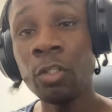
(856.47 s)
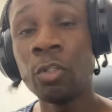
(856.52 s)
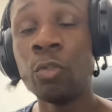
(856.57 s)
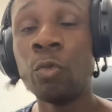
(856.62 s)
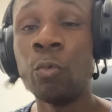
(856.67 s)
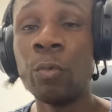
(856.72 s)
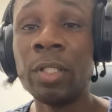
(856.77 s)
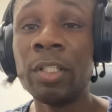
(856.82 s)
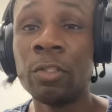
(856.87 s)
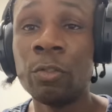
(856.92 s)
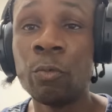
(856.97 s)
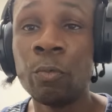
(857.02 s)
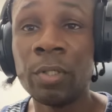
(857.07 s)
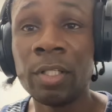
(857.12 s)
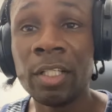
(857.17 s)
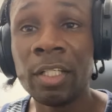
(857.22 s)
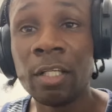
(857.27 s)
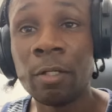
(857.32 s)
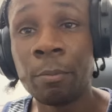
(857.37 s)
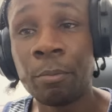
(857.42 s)
You
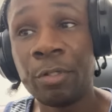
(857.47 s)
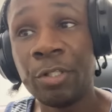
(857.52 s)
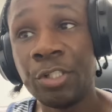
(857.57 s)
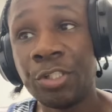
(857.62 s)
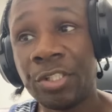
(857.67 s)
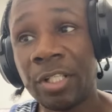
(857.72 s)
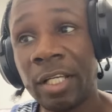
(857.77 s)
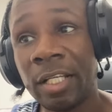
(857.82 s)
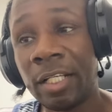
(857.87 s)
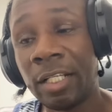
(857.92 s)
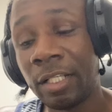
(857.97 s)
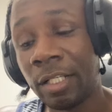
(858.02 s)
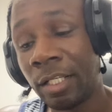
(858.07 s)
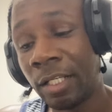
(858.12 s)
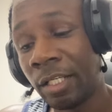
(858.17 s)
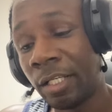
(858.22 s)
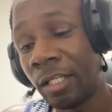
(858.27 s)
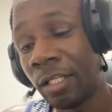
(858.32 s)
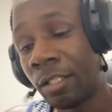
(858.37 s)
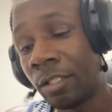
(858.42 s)
really appreciate it.
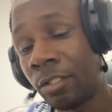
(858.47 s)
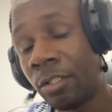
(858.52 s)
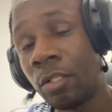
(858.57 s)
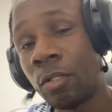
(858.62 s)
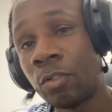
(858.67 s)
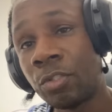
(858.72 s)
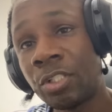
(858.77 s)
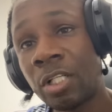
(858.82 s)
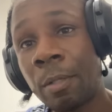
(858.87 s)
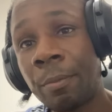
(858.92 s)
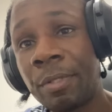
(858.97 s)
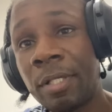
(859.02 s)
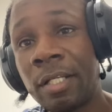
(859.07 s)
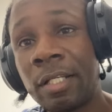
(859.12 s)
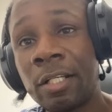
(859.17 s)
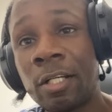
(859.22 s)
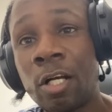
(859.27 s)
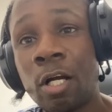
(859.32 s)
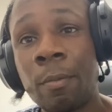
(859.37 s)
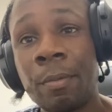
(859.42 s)
And you know, shopping at
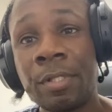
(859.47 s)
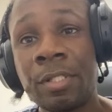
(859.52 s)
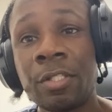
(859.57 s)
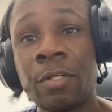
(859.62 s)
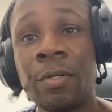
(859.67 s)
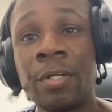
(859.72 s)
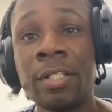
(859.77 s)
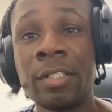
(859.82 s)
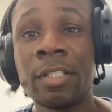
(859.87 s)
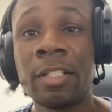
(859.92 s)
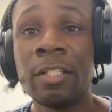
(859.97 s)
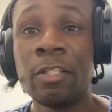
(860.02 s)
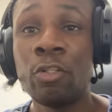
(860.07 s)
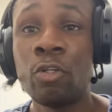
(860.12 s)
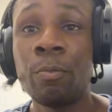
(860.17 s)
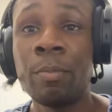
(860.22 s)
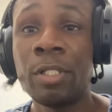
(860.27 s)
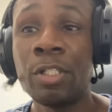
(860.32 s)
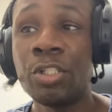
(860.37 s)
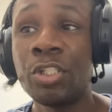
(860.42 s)
the commissary is a
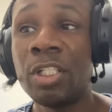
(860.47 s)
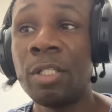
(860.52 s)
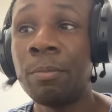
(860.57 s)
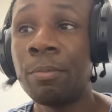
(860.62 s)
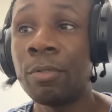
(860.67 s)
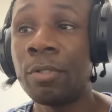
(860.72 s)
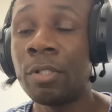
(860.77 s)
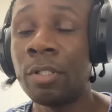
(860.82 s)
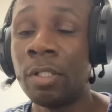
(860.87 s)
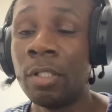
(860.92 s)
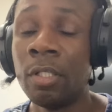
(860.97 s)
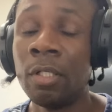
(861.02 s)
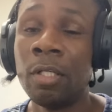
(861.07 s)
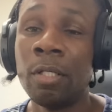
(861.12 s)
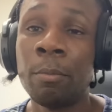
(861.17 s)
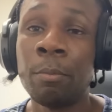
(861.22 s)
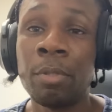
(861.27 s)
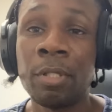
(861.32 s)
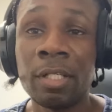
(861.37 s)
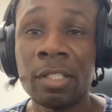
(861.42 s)
little bit cheaper.
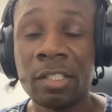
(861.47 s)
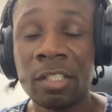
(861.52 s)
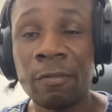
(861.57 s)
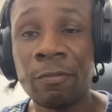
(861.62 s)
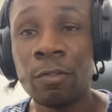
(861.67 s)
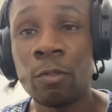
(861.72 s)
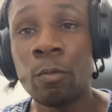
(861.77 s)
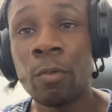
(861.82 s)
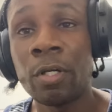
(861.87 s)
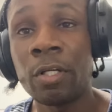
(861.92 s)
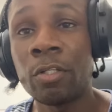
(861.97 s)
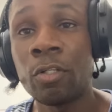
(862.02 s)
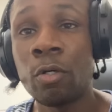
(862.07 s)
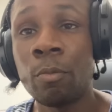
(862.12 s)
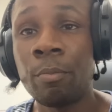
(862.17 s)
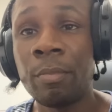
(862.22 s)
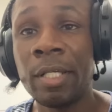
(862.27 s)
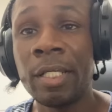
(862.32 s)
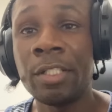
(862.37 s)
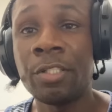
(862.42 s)
Plus, if you're working
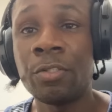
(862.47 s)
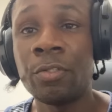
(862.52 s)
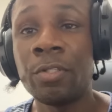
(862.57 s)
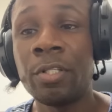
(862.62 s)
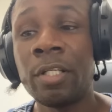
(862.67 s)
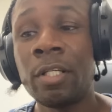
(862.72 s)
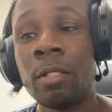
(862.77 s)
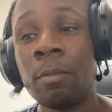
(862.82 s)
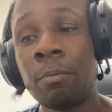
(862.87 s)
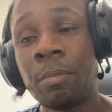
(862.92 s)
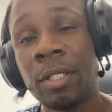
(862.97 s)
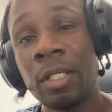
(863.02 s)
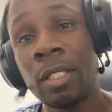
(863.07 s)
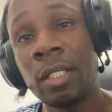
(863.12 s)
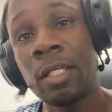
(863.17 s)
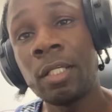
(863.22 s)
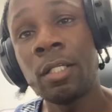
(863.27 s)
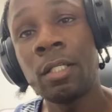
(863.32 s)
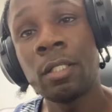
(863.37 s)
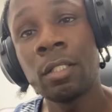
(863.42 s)
on base, you're getting
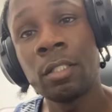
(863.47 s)
paid